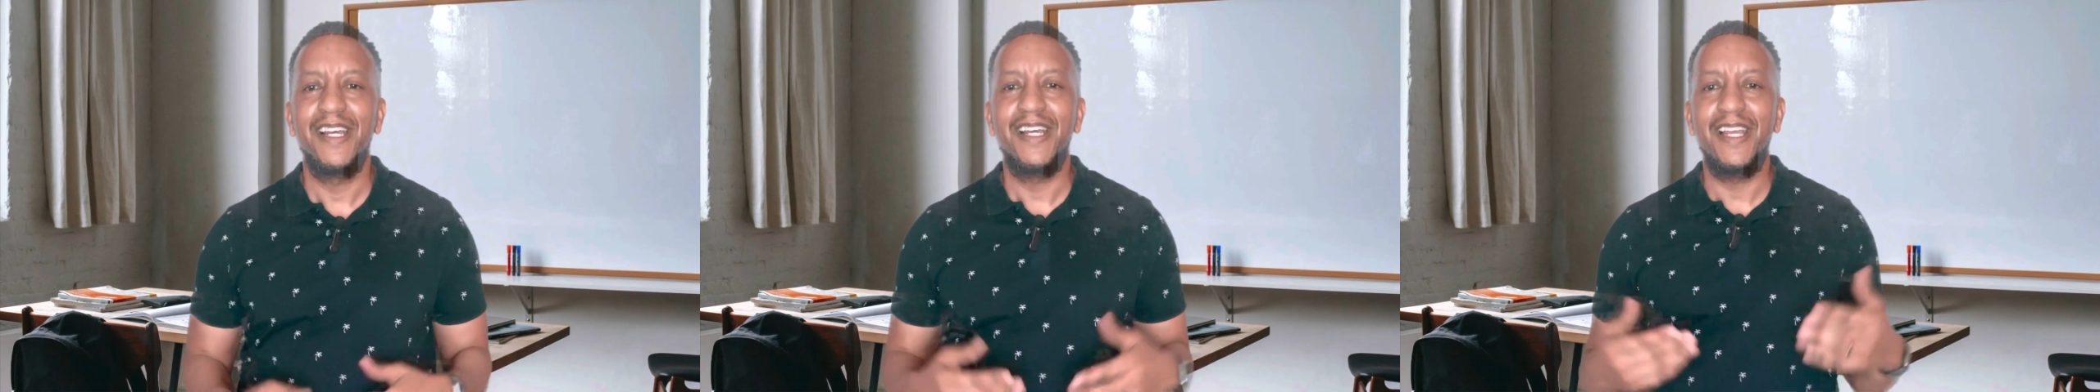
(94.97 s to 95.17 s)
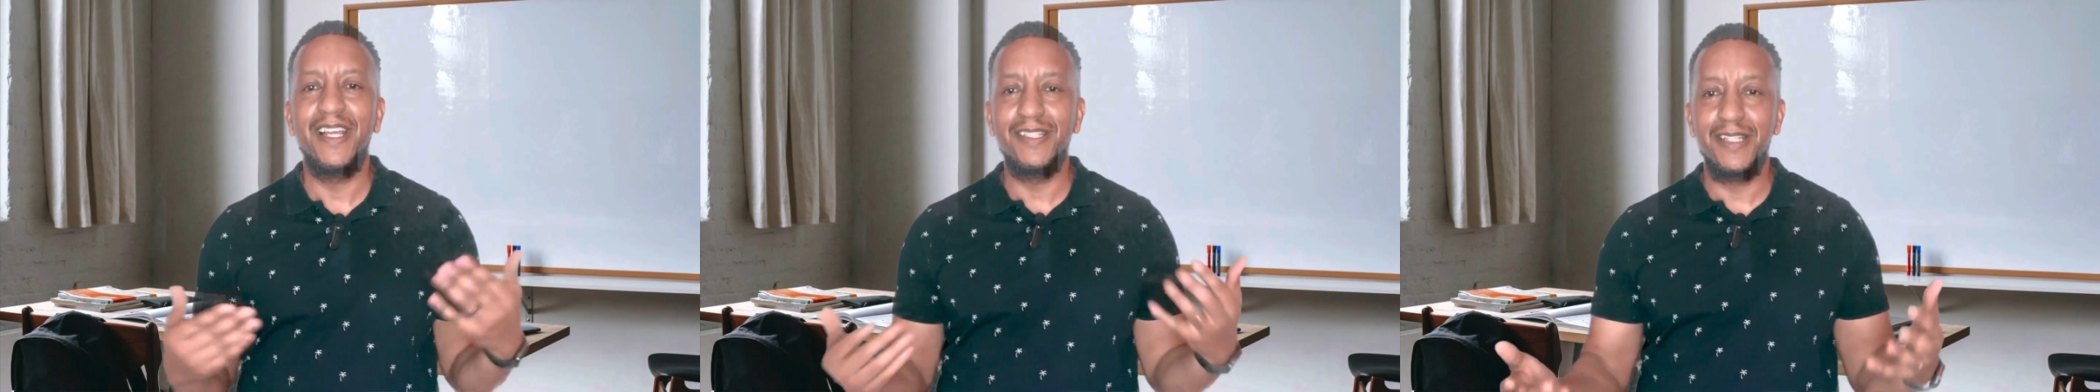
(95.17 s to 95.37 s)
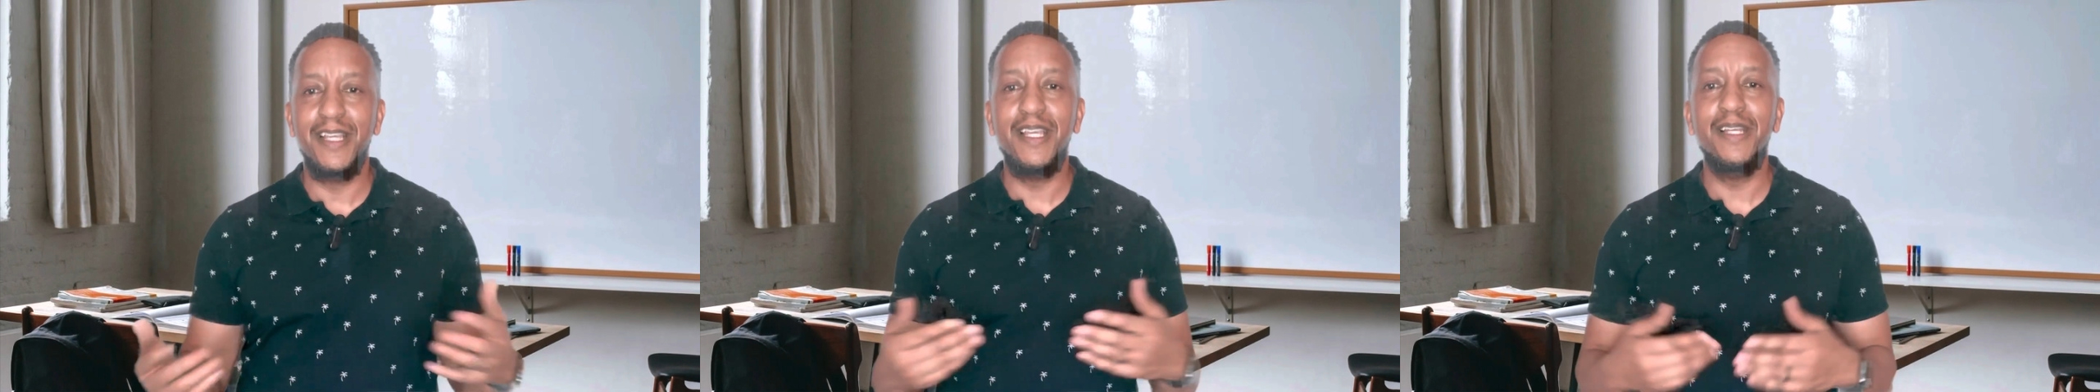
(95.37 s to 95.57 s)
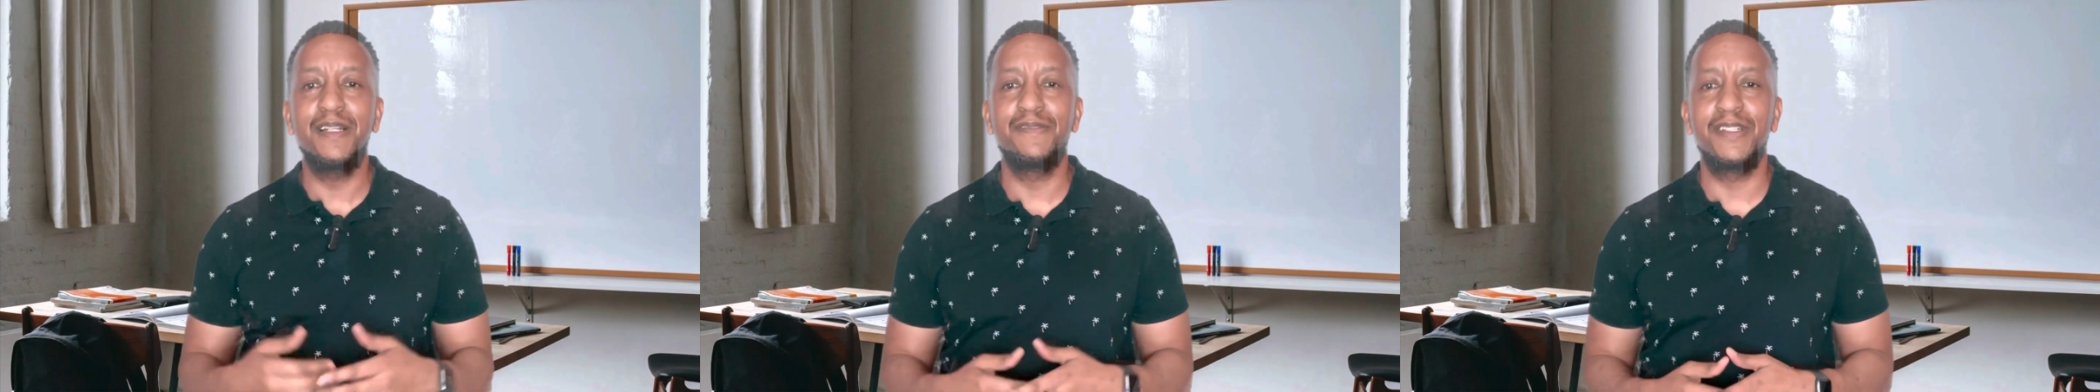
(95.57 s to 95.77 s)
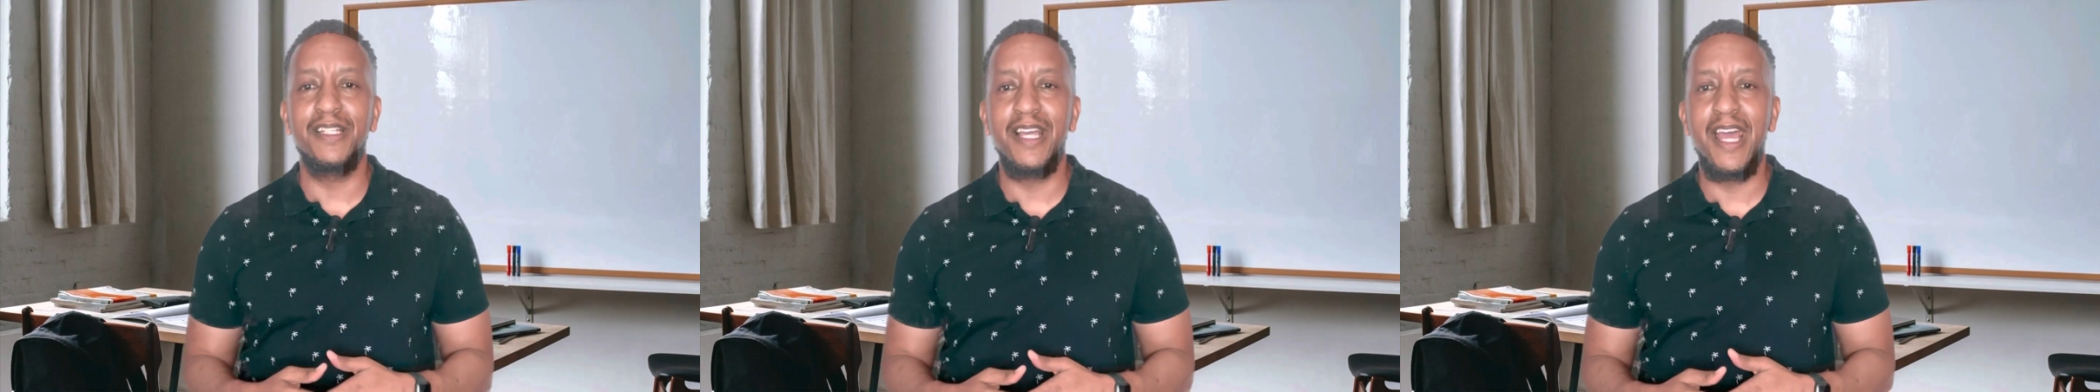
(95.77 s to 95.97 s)
In the heat of
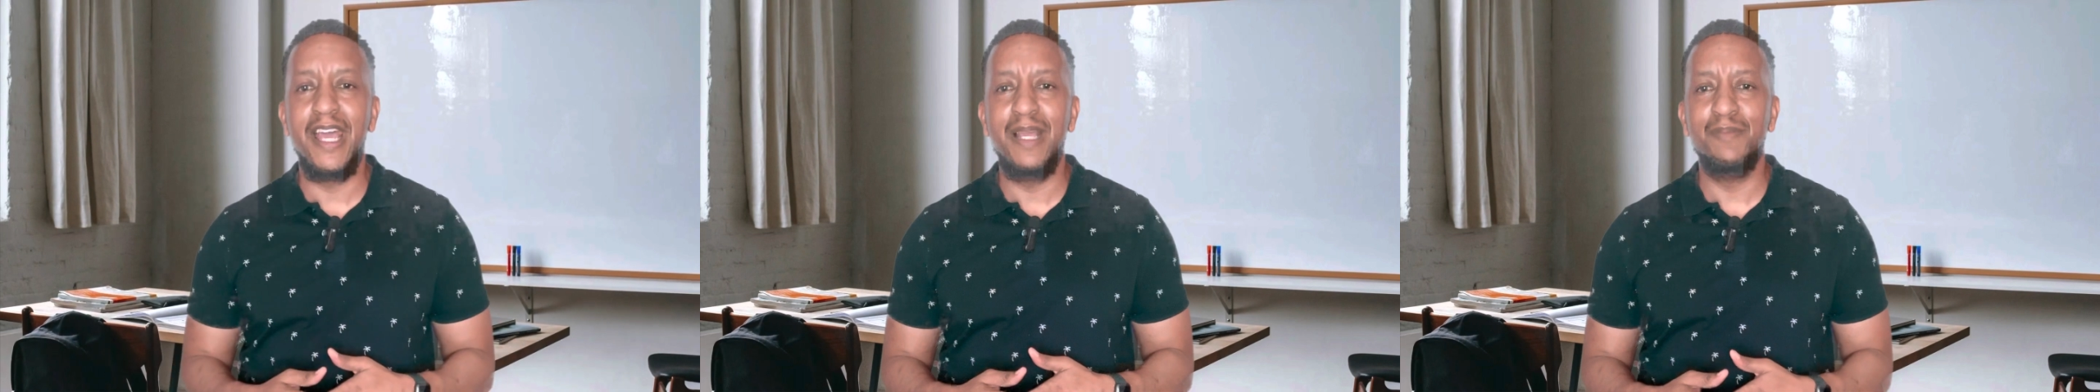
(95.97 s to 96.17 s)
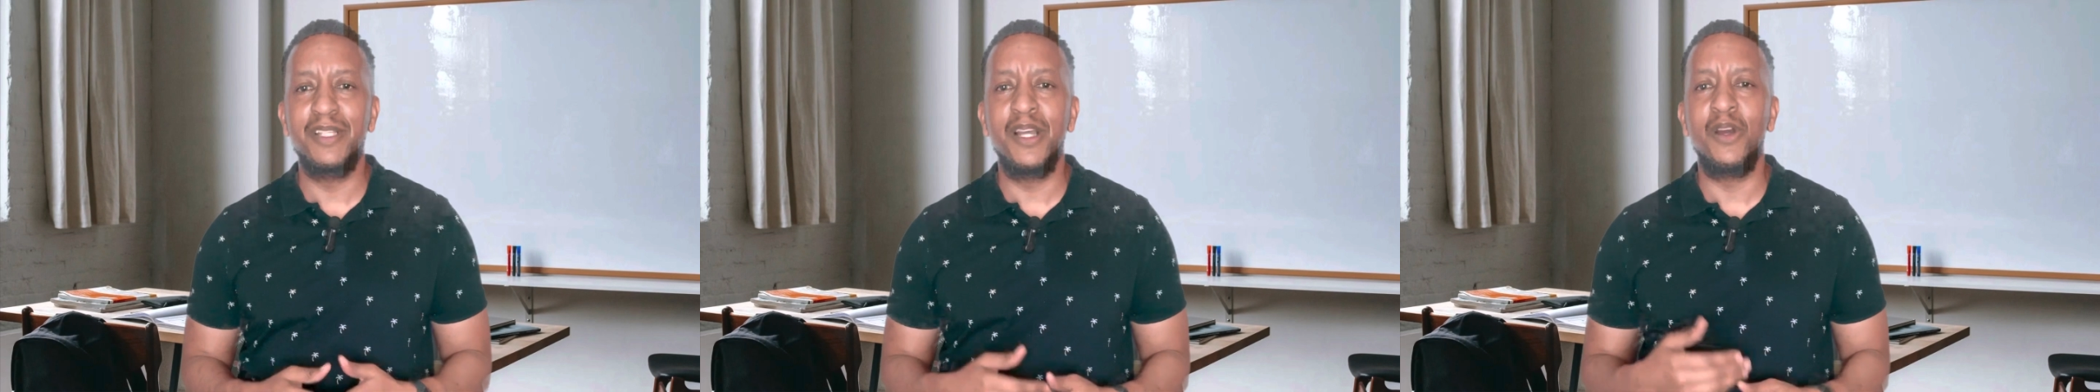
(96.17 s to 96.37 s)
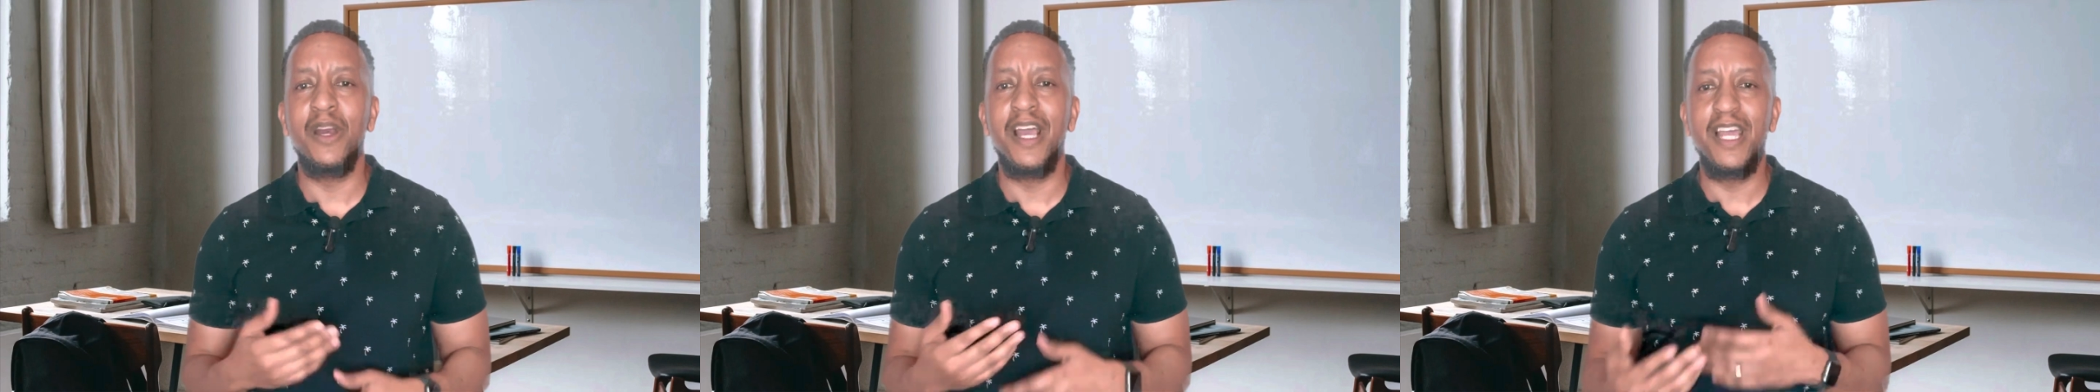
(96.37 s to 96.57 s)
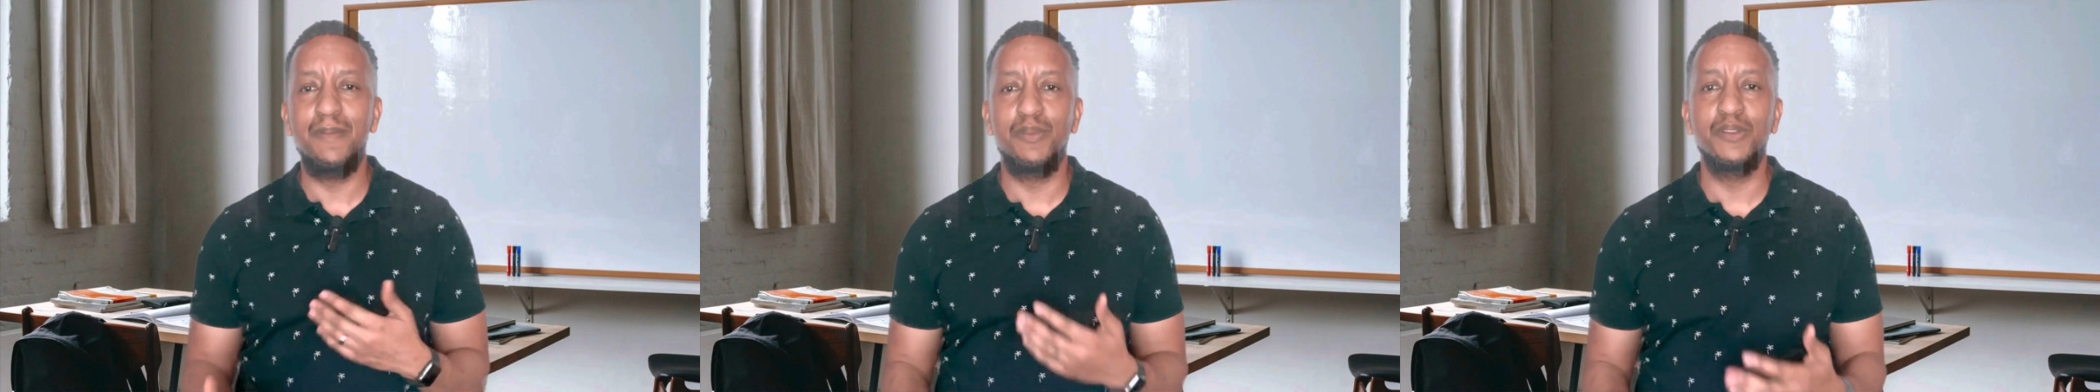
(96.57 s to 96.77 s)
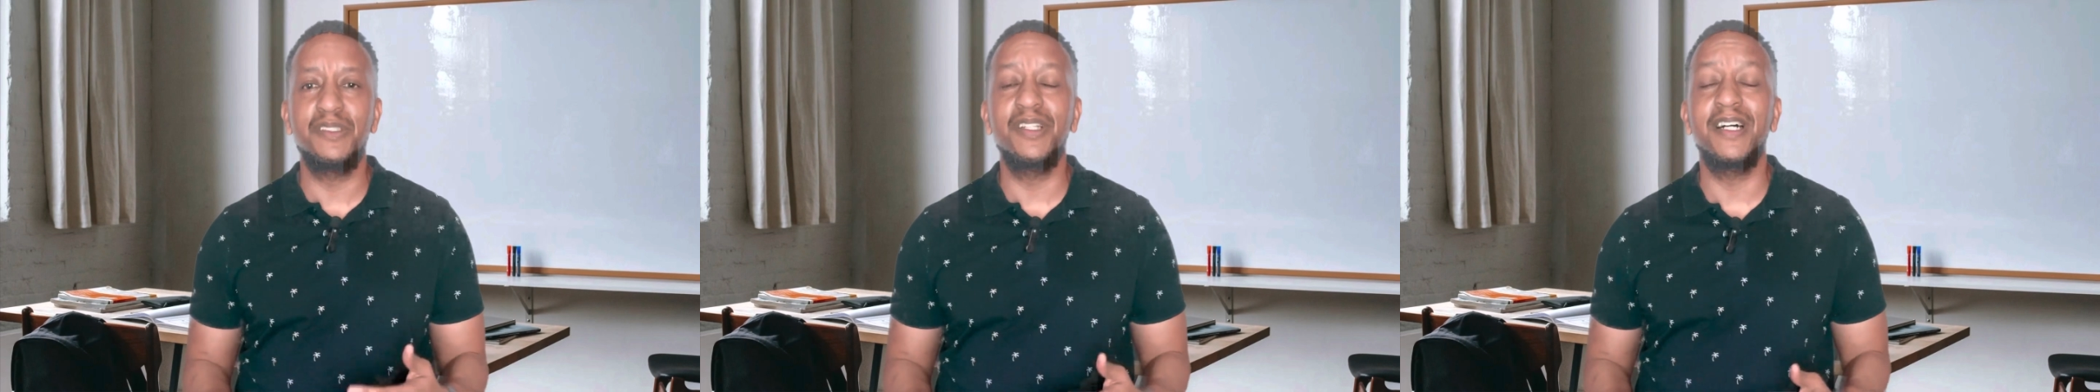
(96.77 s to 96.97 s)
a game, they are
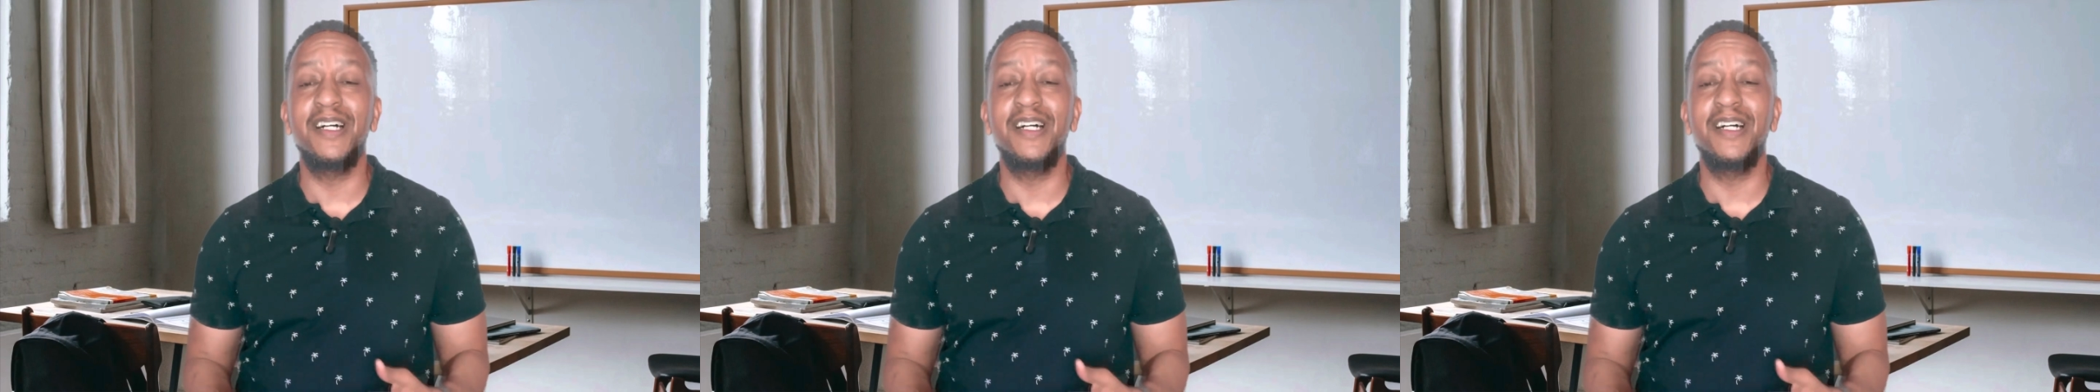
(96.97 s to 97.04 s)
able to